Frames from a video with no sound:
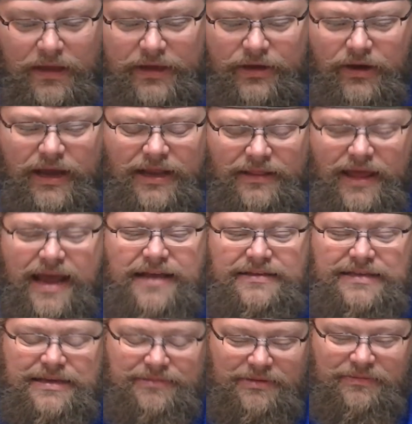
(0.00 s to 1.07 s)
and
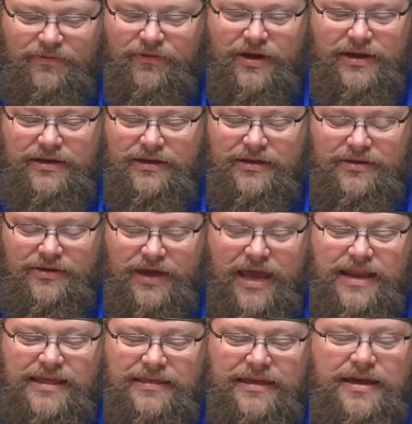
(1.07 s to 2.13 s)
lastly, before I,
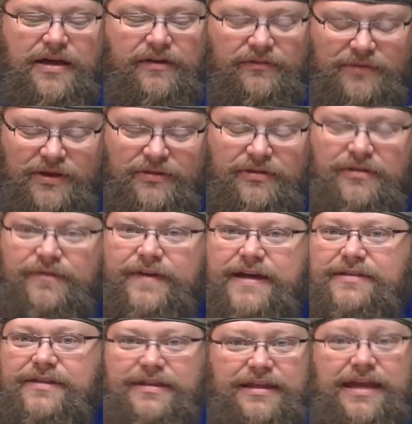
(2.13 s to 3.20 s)
anything else, other than the
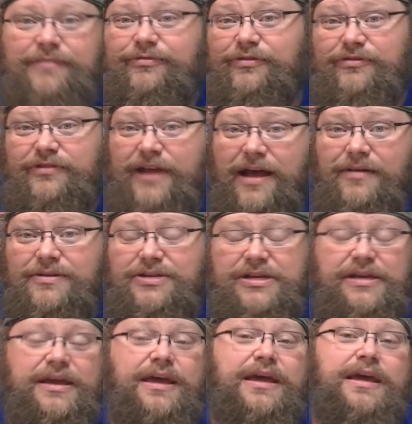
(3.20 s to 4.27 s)
fact that the game is just
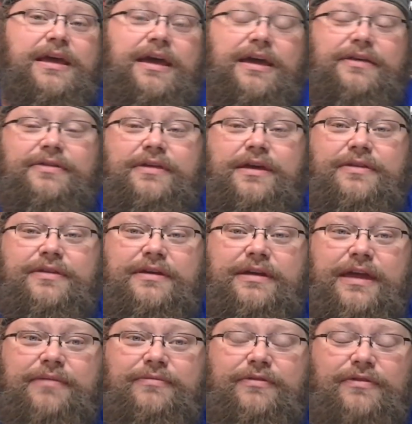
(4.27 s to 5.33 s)
challenging, and the
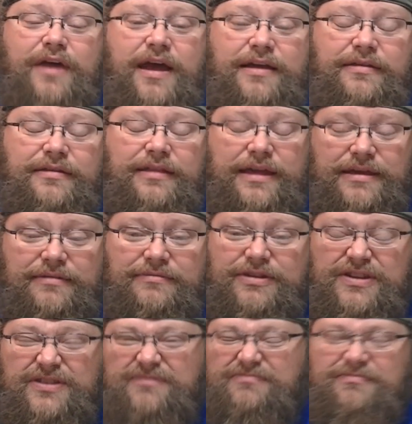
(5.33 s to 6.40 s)
game is highly,
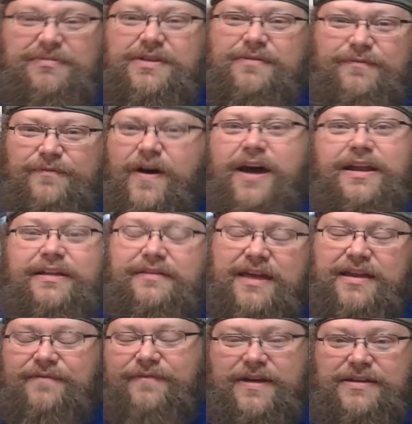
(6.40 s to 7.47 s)
just, fun. It's
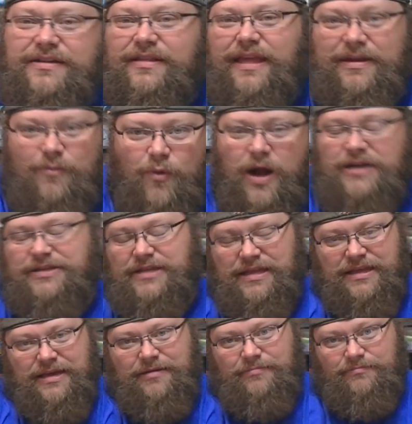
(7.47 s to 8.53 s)
kind of fun to, watch the
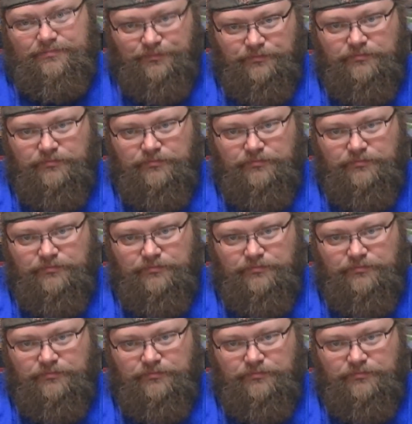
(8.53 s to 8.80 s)
thing